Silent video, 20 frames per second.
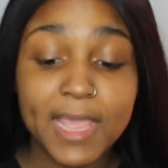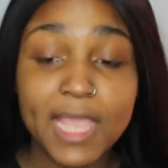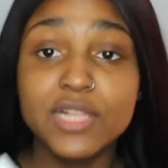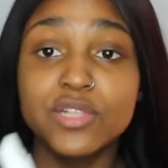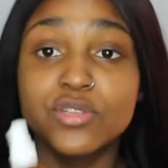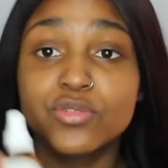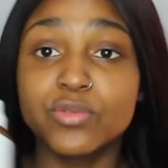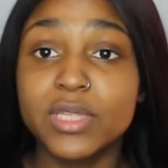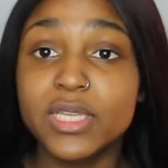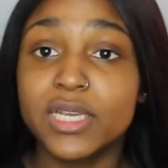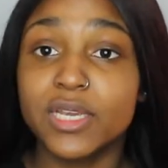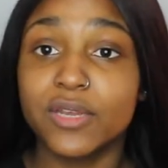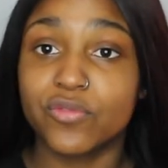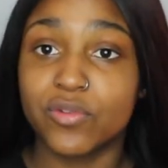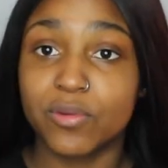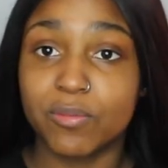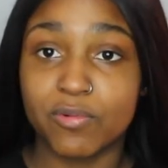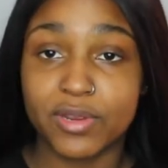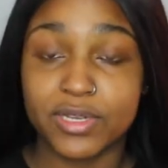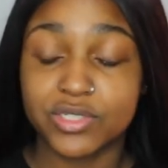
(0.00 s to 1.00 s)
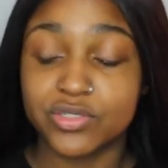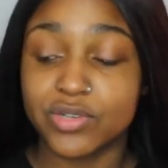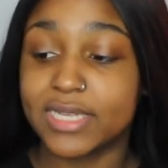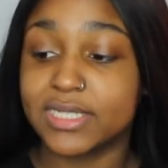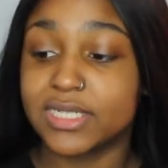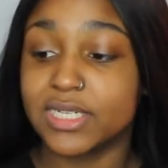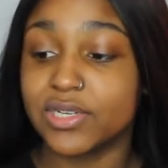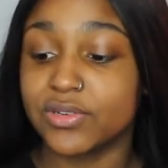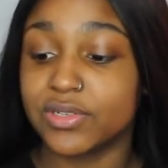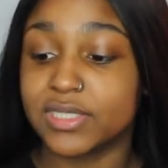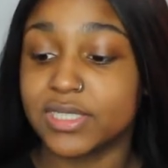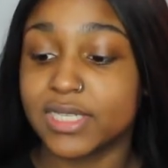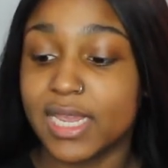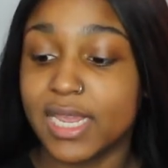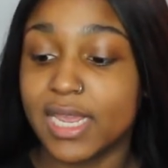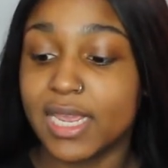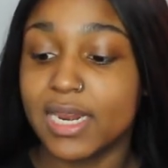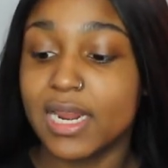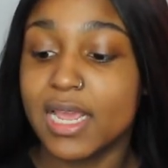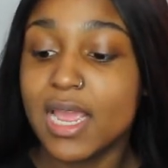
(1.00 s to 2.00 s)
it's really good for moisturizing your
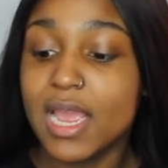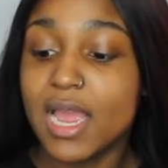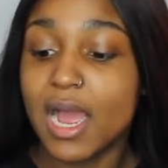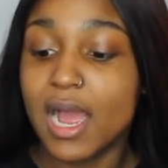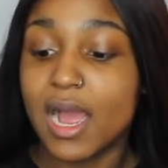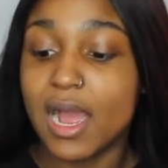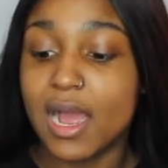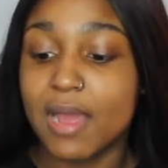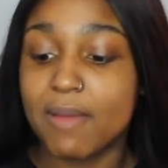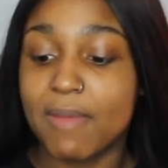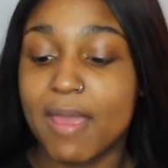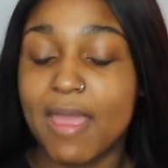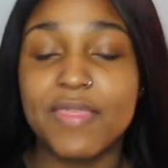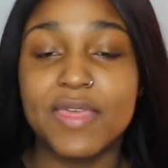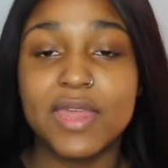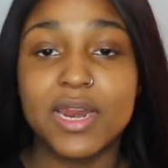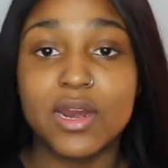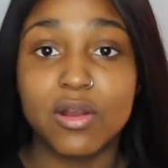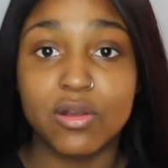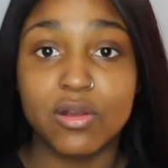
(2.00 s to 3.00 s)
skin, and then it